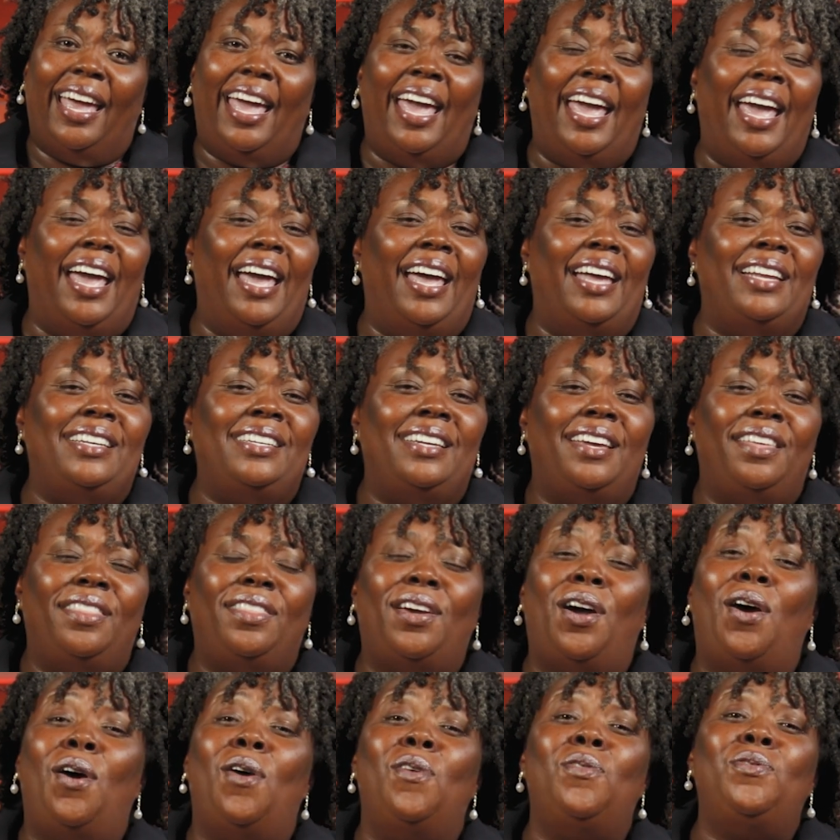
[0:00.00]
and
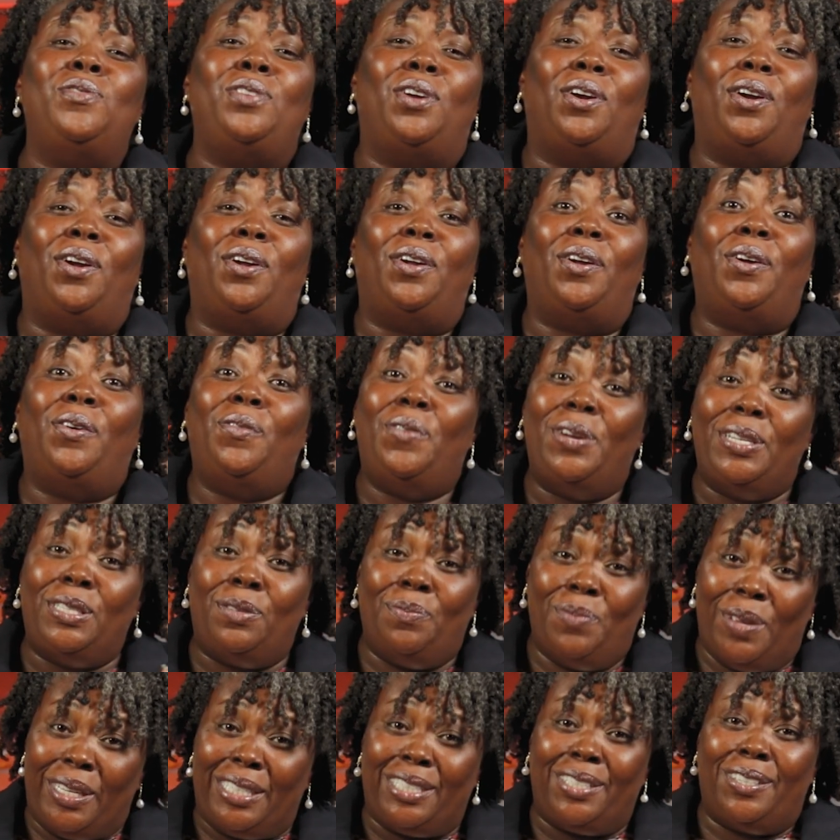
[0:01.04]
the owner was
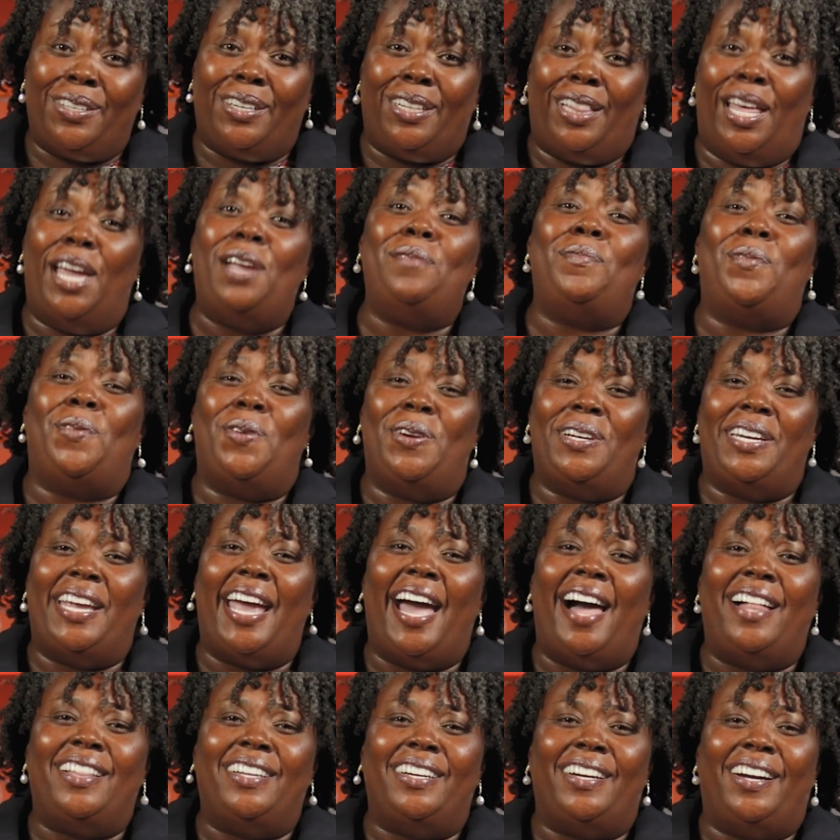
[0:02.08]
Mr. Claiborne
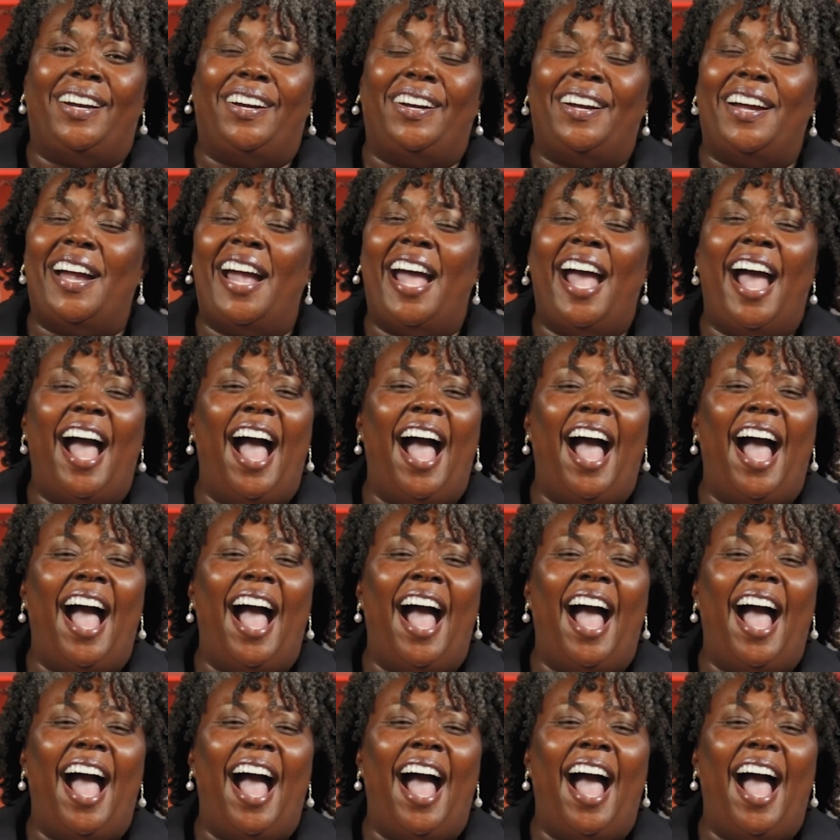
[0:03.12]
Gallagher.